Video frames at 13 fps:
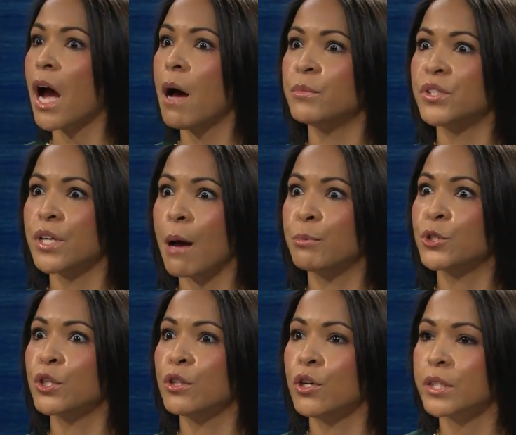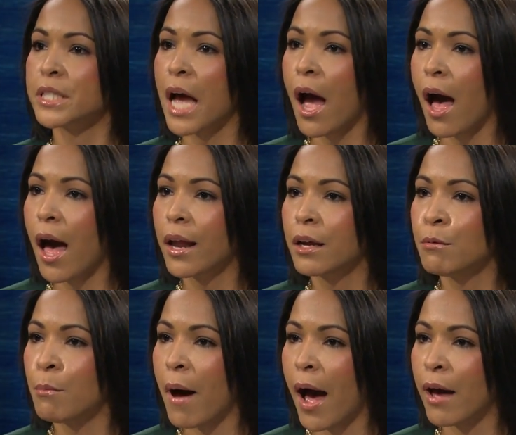comes up, she looks hot
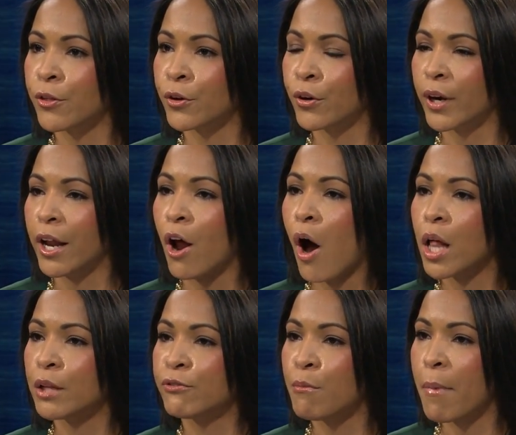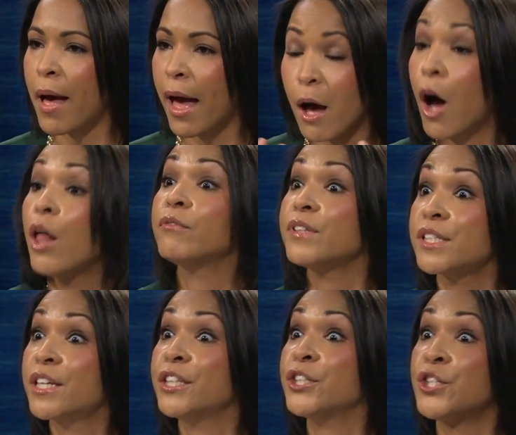and bothered, and all of a
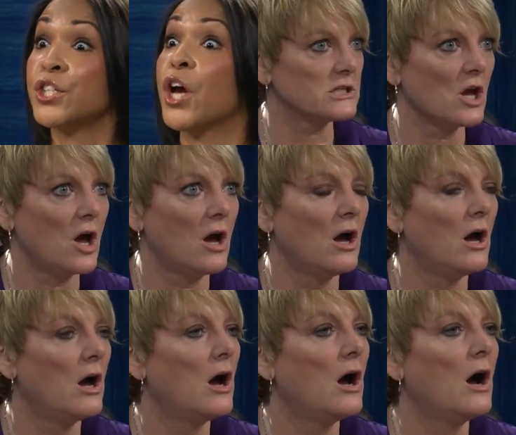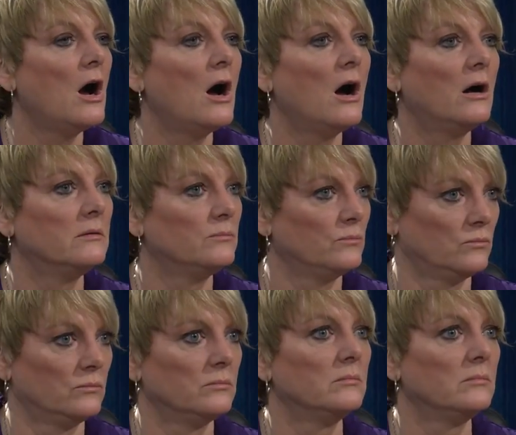sudden she utters the words, I
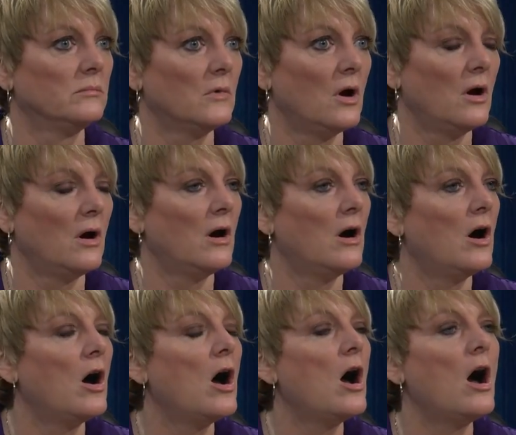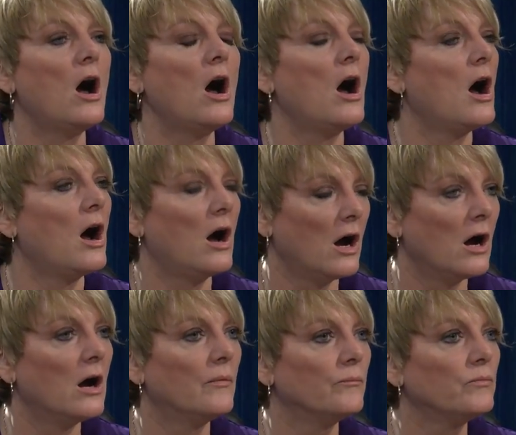forgive you, as though you had
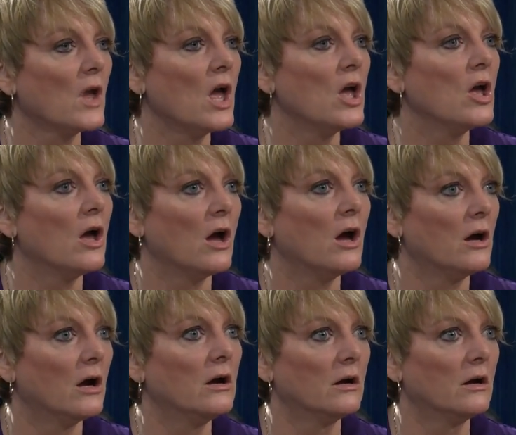done something, but obviously